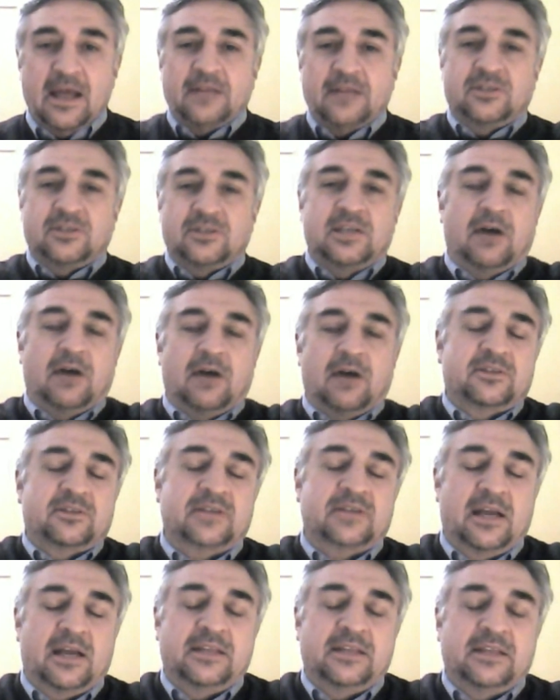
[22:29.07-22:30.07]

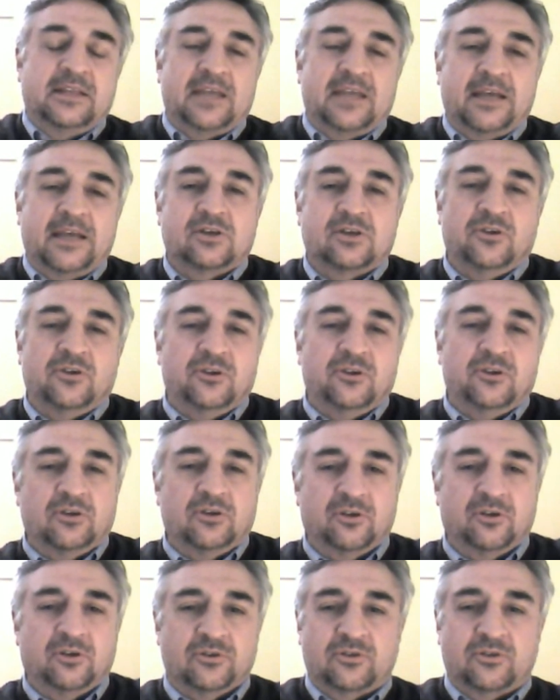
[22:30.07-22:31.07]
kind of take us on your
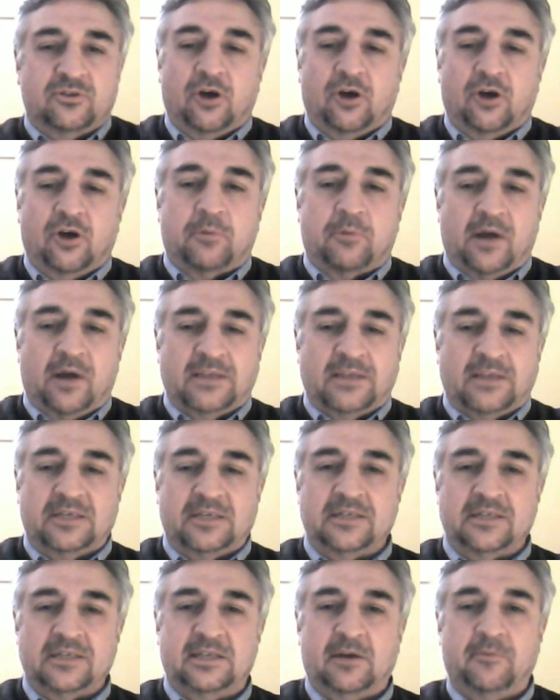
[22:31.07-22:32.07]
little thought process
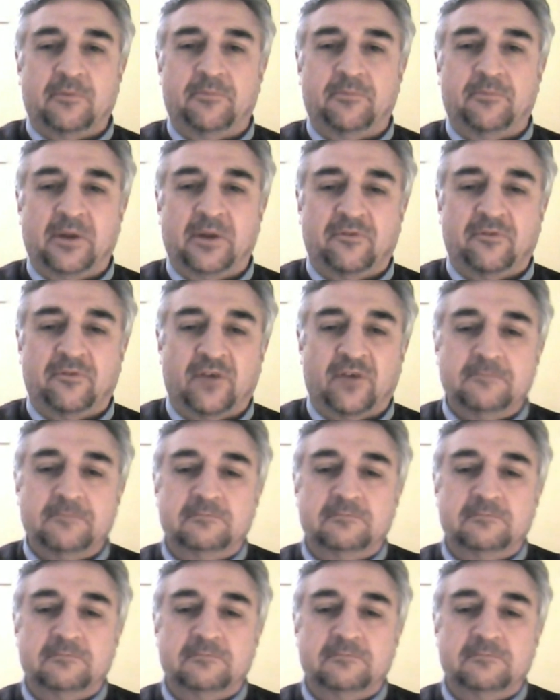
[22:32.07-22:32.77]
there, my friend.